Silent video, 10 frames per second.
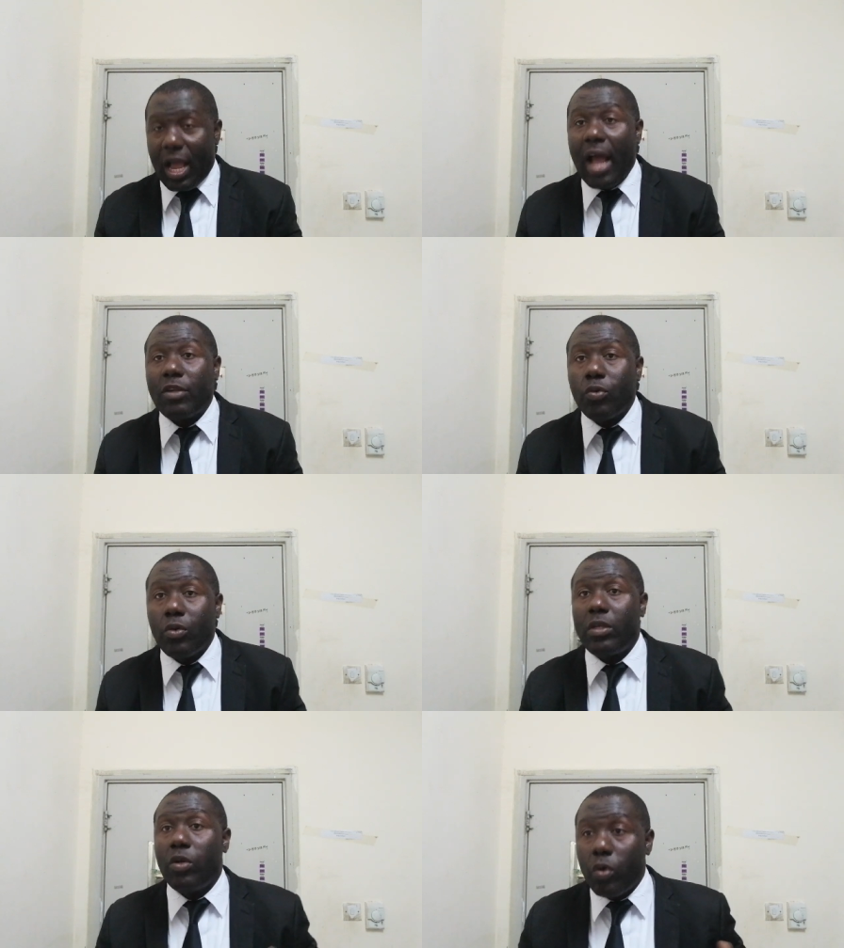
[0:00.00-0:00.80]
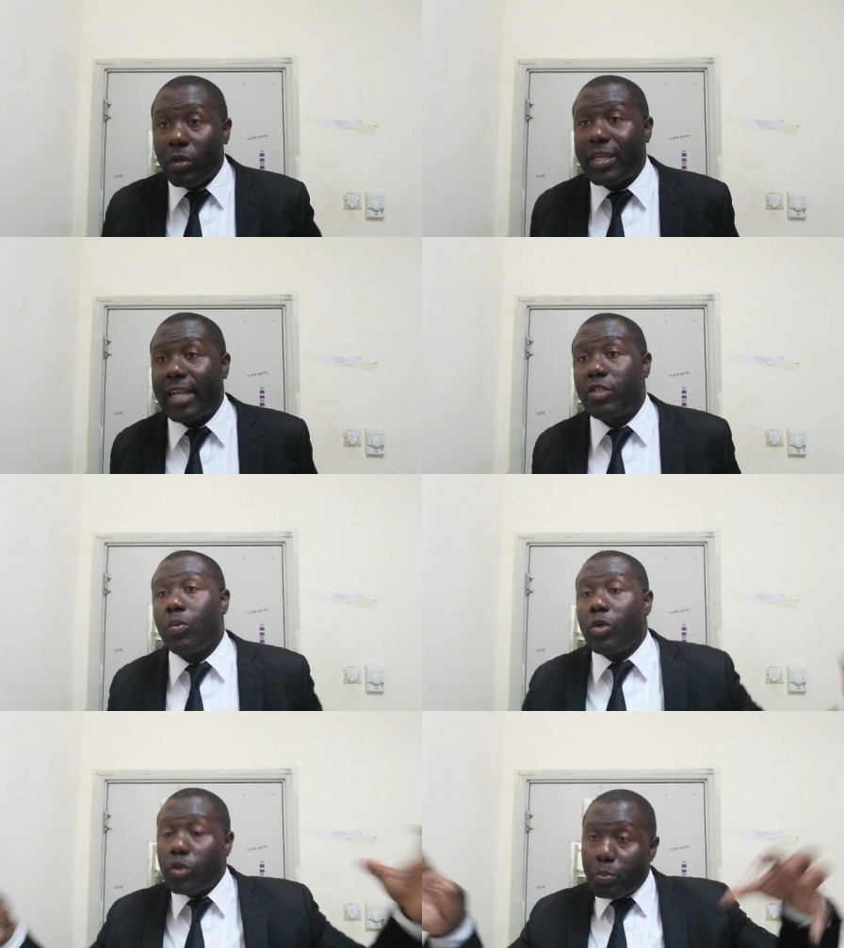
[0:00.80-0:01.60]
handle the load that
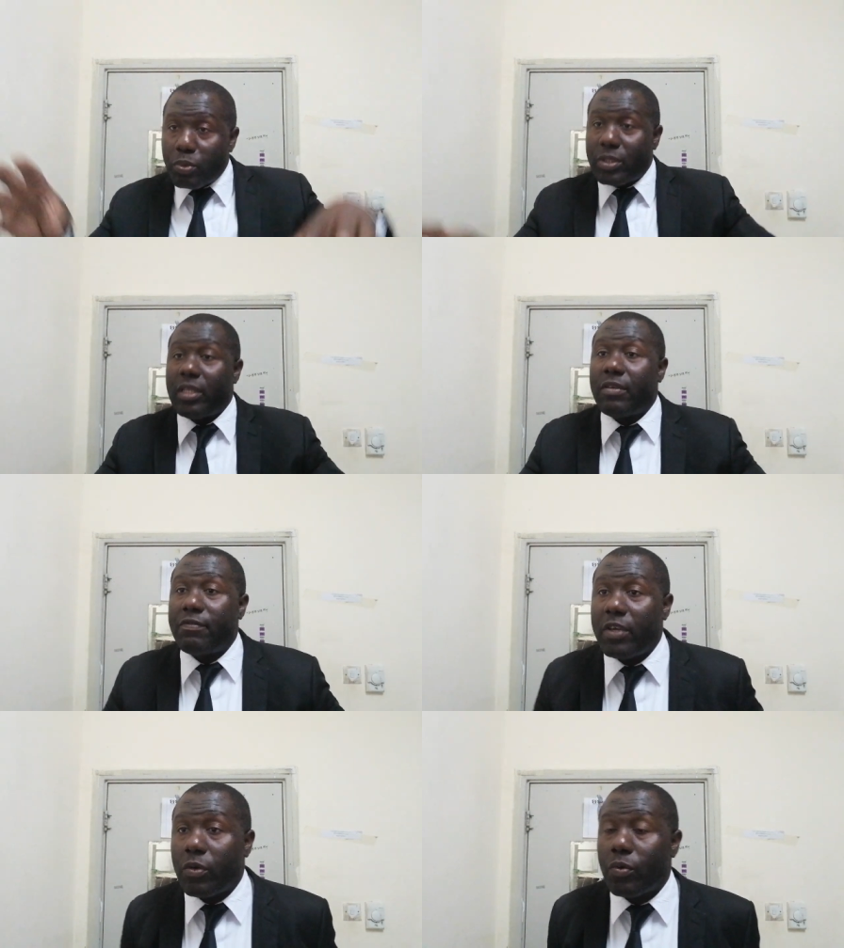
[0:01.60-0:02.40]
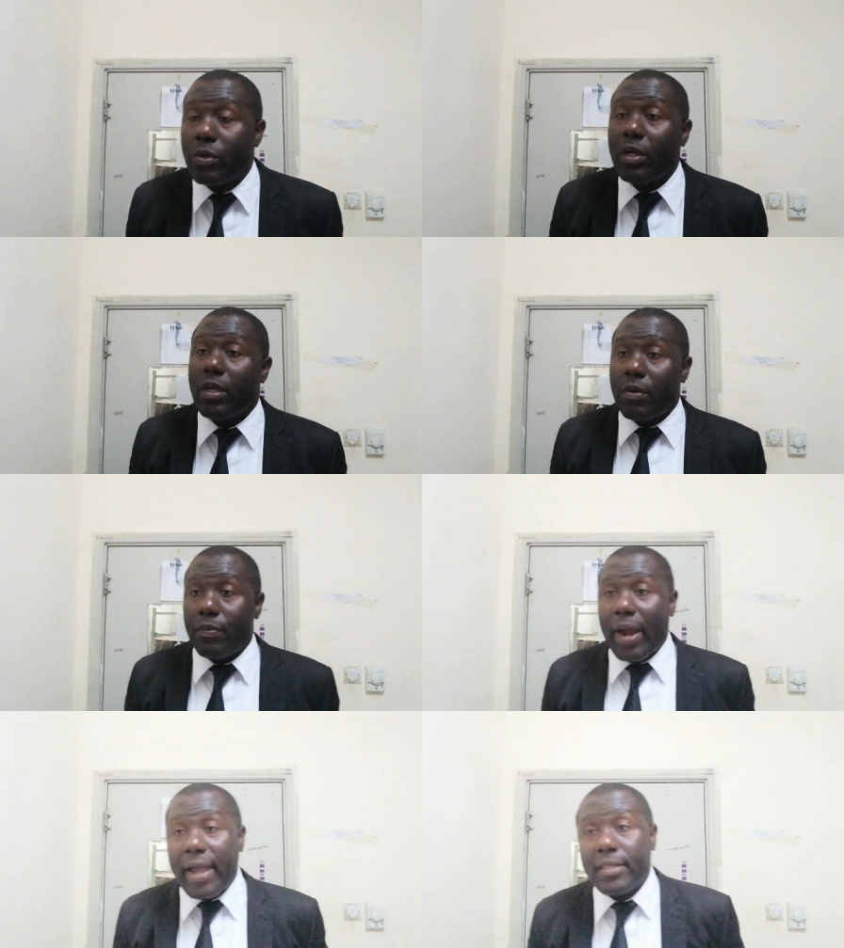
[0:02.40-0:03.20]
you want to put in the vehicle,
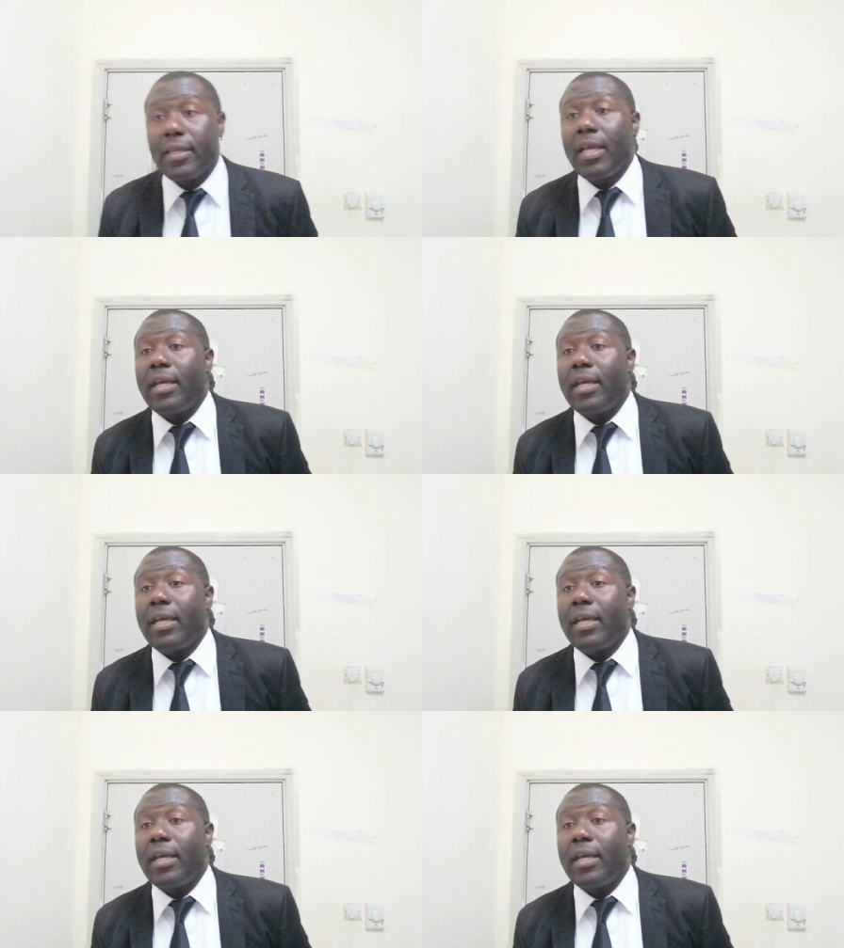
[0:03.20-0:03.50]
right?